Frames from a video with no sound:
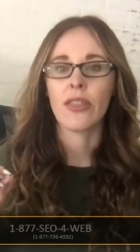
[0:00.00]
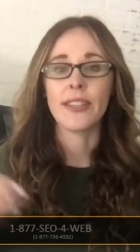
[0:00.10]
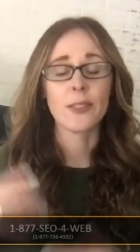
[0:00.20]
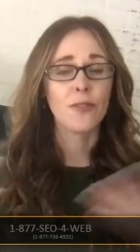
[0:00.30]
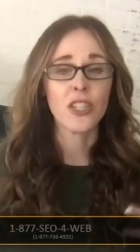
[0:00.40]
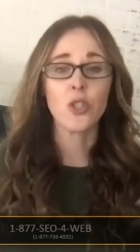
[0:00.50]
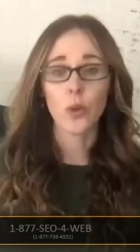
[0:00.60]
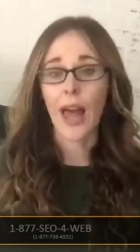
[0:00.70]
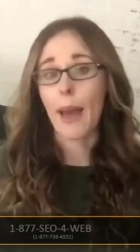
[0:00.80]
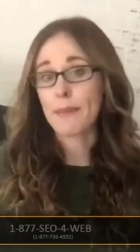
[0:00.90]
this
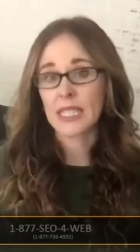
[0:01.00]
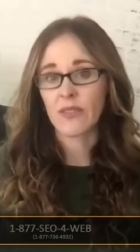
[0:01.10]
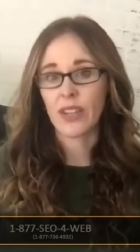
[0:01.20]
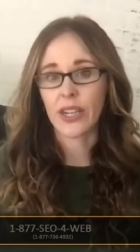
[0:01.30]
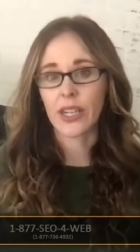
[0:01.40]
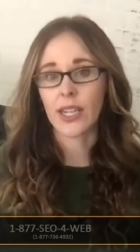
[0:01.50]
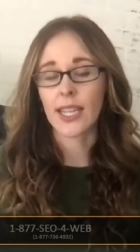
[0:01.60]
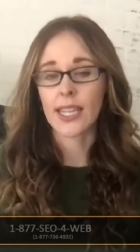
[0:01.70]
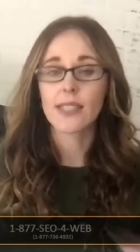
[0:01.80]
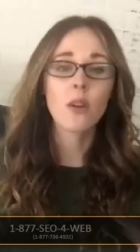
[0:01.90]
virtual
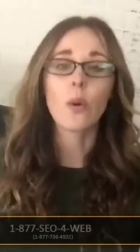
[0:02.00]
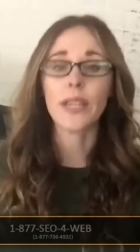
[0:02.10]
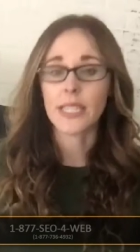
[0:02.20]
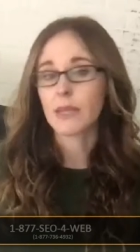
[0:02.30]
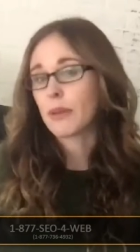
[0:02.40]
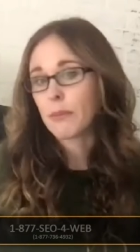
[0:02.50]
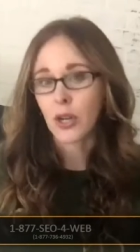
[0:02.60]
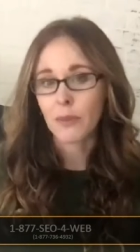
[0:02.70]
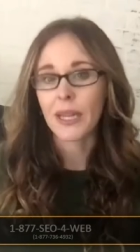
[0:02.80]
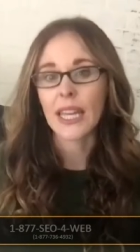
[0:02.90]
atmosphere is going to be
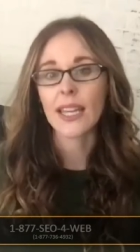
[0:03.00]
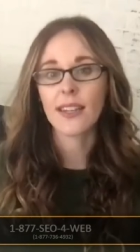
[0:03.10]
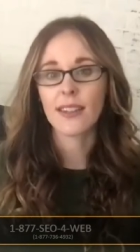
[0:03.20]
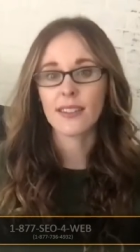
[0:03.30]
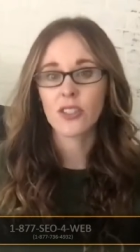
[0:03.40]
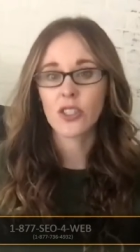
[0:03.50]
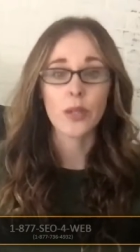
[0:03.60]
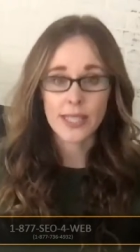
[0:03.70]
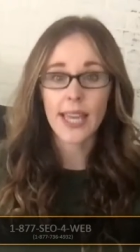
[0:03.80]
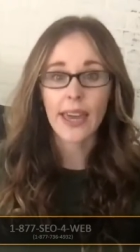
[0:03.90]
permanent
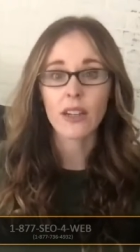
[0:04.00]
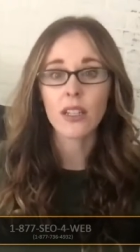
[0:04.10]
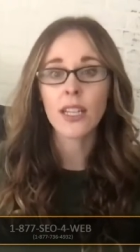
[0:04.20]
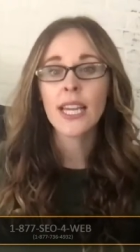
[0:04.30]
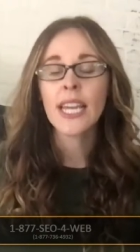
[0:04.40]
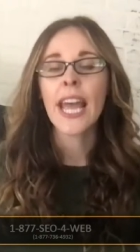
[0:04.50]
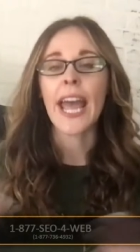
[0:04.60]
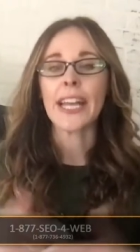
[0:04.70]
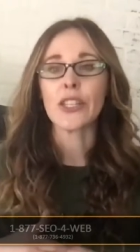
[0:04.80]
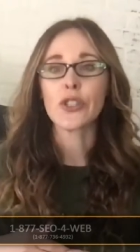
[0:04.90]
to a scale.
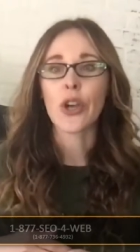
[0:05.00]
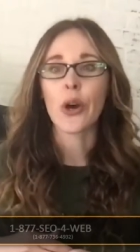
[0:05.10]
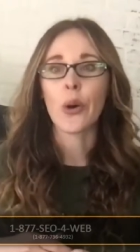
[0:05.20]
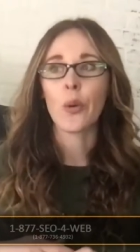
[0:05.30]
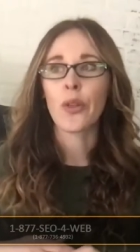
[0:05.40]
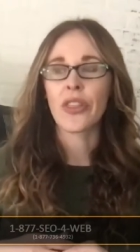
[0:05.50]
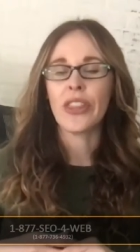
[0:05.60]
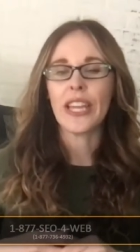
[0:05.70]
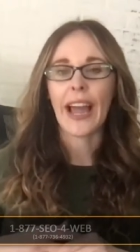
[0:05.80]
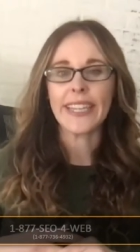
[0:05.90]
And so
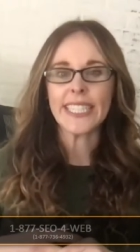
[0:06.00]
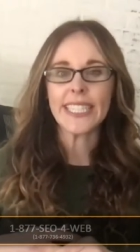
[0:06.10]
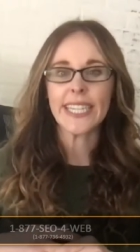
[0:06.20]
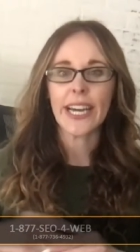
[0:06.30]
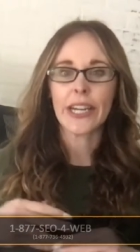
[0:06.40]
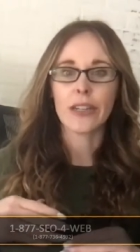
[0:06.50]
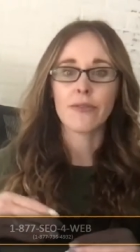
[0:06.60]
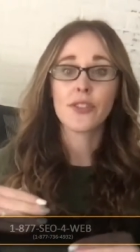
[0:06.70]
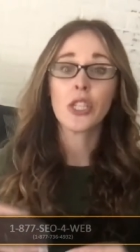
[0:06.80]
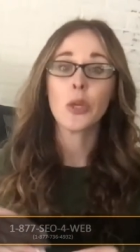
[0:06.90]
the idea
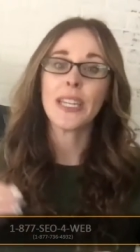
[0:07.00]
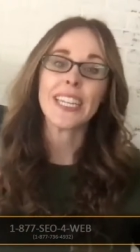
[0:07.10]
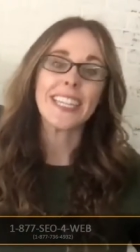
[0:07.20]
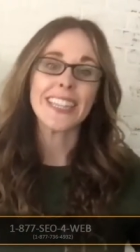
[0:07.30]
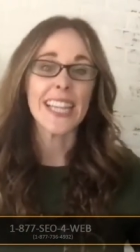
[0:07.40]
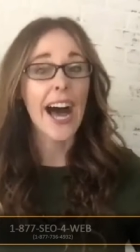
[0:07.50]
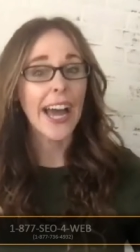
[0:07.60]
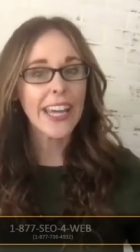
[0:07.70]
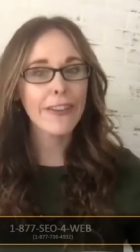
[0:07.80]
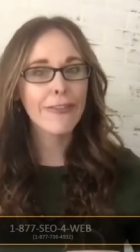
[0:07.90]
of tuning in
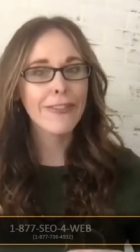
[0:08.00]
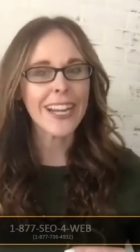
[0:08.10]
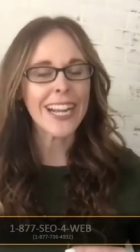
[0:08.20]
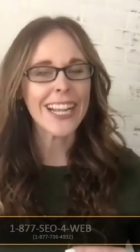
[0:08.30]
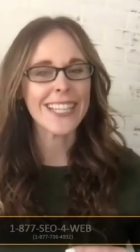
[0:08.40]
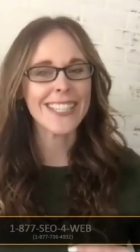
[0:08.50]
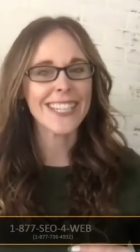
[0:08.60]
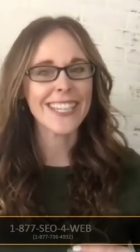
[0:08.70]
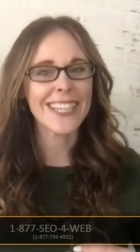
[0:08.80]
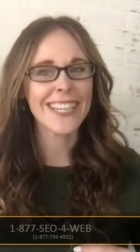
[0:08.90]
live
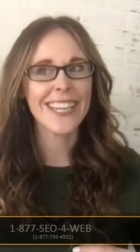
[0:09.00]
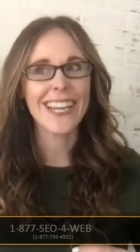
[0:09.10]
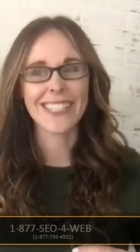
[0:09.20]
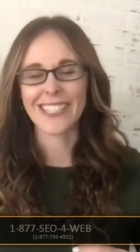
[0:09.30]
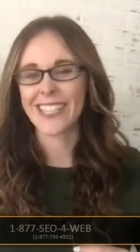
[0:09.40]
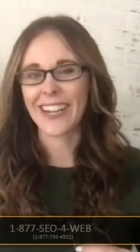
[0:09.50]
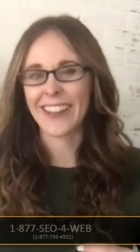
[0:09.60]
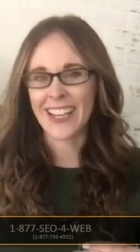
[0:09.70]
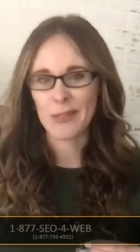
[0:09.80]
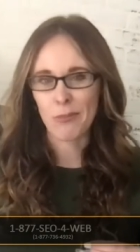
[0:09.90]
isn't
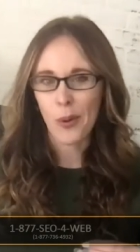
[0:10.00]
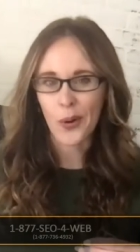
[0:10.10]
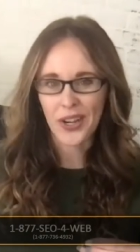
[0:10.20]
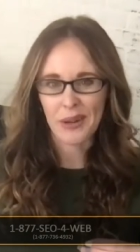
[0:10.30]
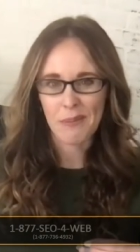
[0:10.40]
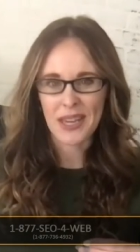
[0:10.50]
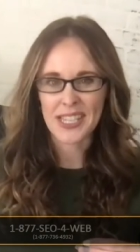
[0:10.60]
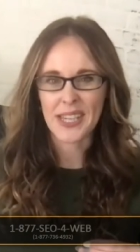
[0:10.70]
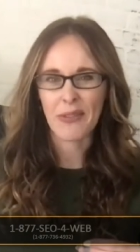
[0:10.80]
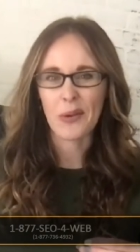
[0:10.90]
necessarily as important
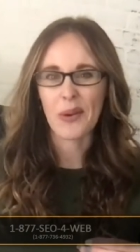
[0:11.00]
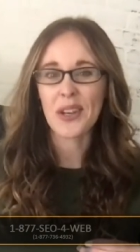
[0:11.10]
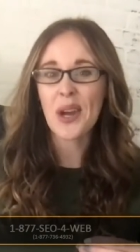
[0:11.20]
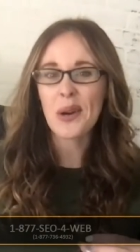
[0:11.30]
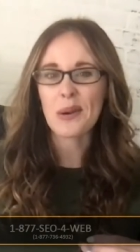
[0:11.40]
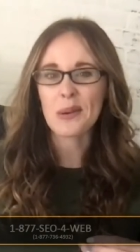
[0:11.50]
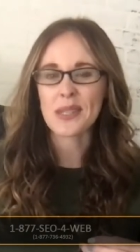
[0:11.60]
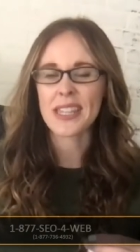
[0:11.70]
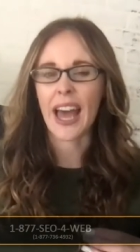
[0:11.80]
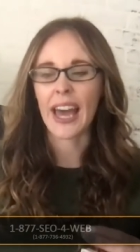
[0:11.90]
because everyone
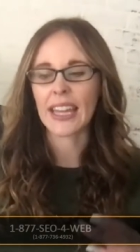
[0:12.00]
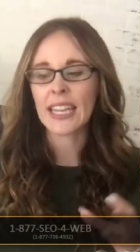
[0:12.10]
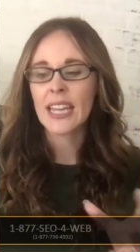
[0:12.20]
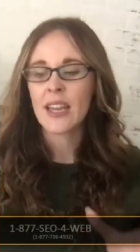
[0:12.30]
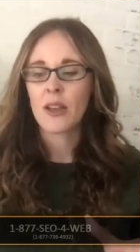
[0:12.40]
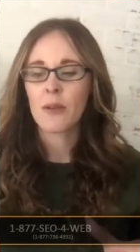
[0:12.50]
knows that